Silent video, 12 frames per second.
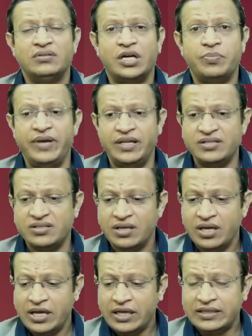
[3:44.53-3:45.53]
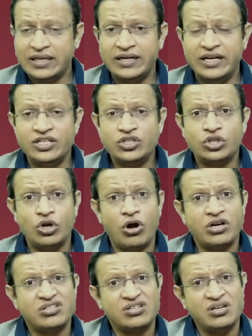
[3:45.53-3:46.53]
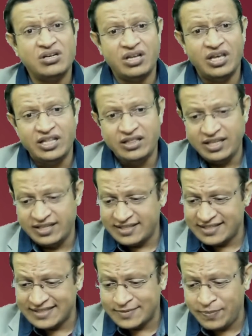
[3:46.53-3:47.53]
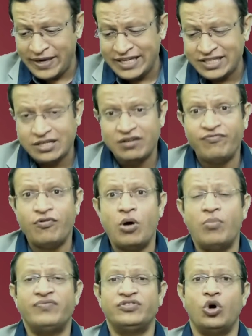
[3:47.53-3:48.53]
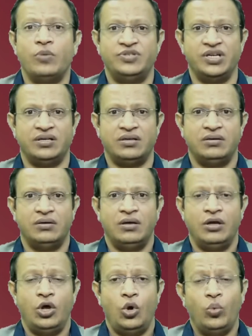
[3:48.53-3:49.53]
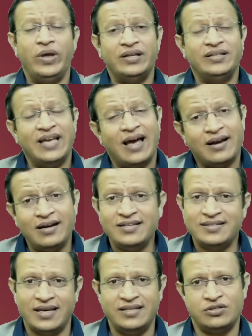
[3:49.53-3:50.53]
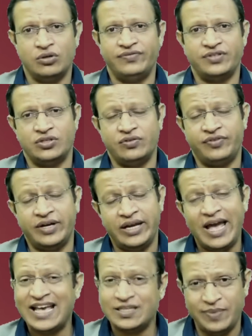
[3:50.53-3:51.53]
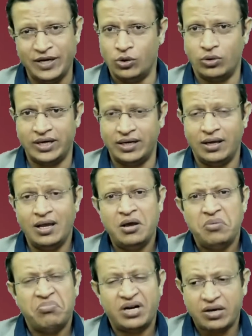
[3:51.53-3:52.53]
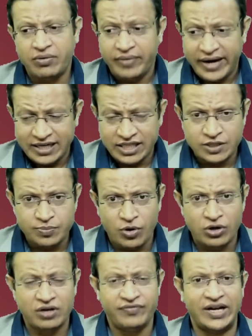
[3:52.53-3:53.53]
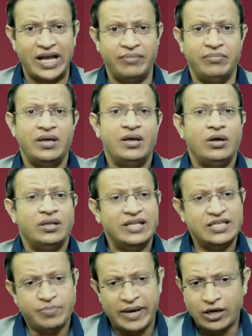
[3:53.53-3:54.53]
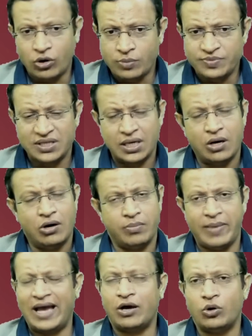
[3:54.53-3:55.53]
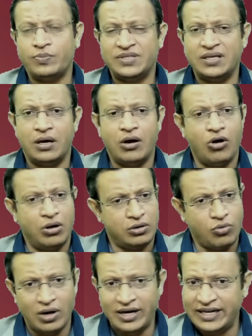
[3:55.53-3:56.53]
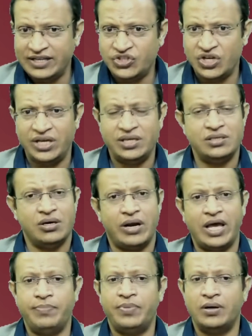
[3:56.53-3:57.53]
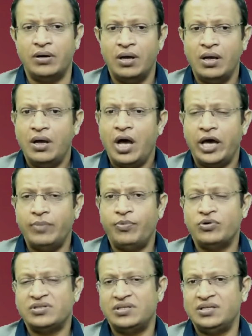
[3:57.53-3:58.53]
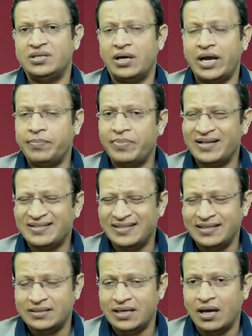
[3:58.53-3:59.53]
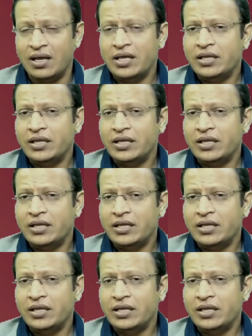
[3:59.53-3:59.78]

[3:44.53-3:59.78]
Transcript: That means the distortion in the spatial form of the object, where the early signs of schizophrenia has been noted. But however, at this point of time, these micropsia or macropsia or quality change or hyper hypoesthesia or hyperesthesia,